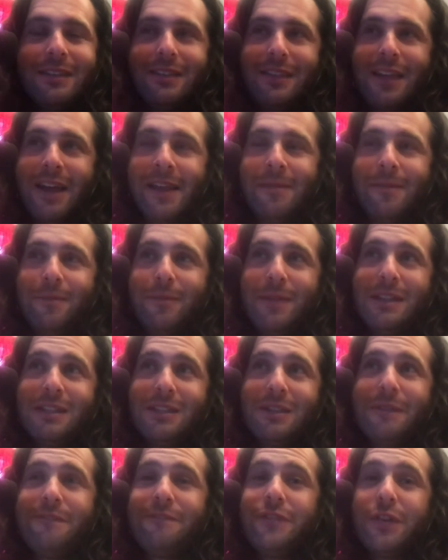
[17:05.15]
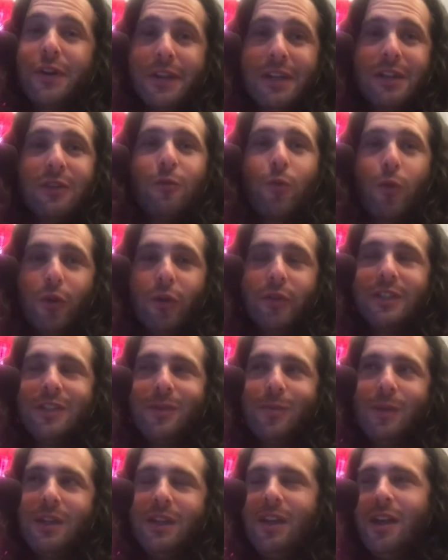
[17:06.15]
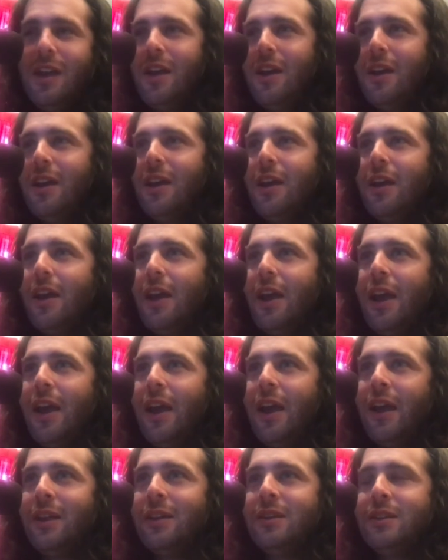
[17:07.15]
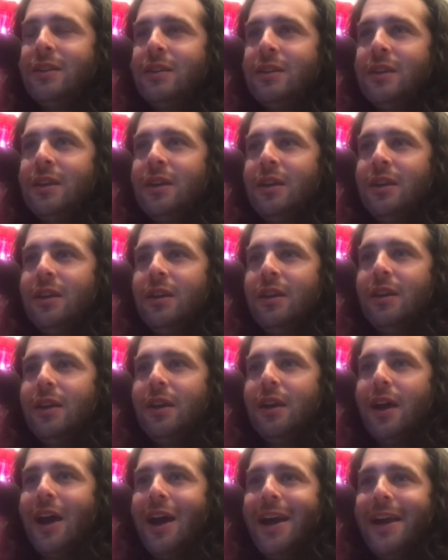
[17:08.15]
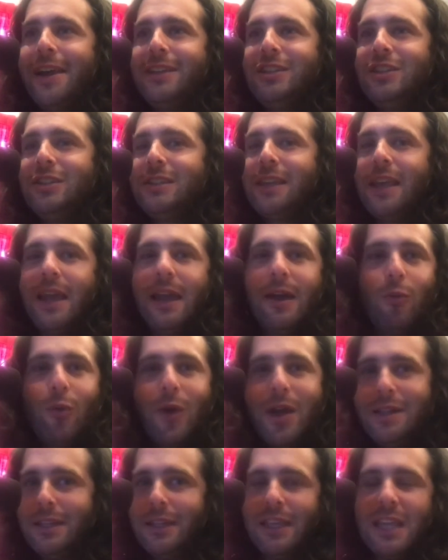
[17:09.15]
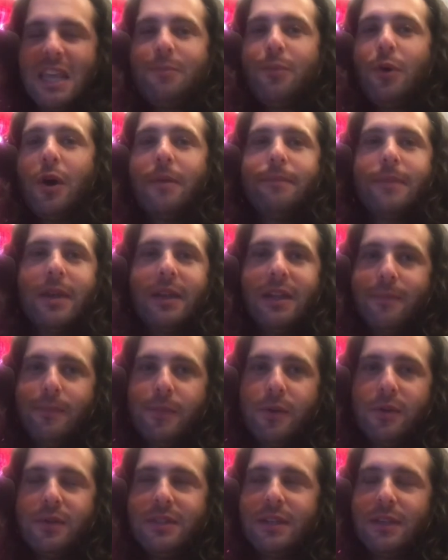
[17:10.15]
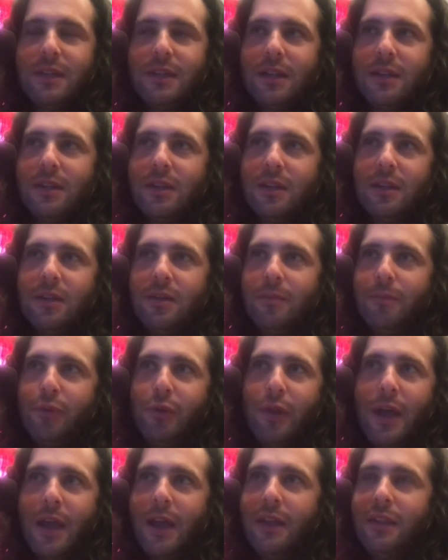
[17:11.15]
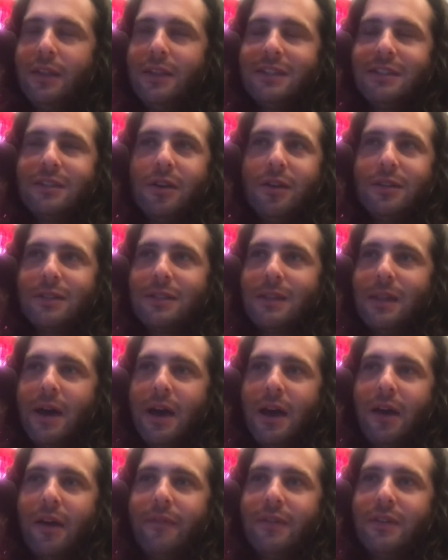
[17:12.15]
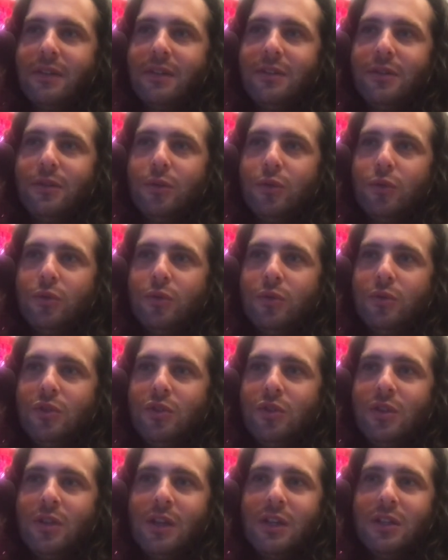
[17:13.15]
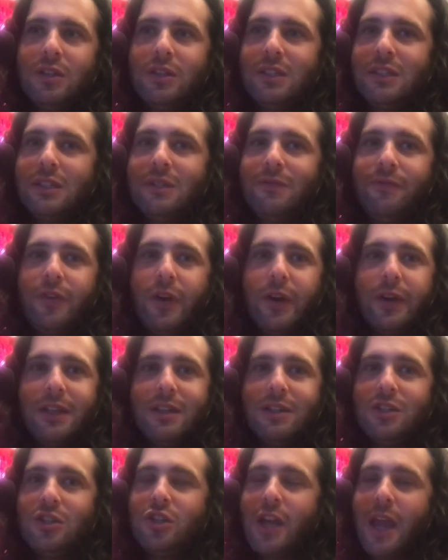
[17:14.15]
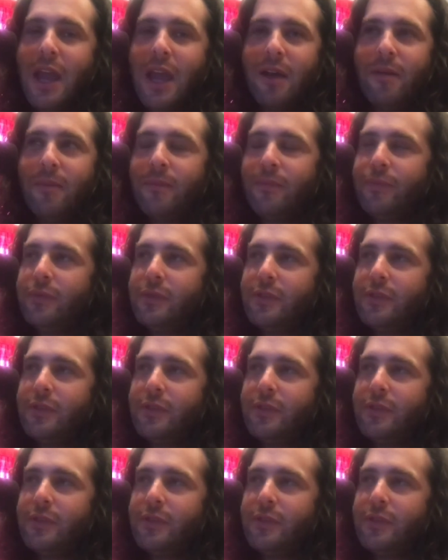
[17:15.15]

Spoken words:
That means the fucking world to me. And I just can't wait to keep on making music and to play these songs live and to just fucking jam.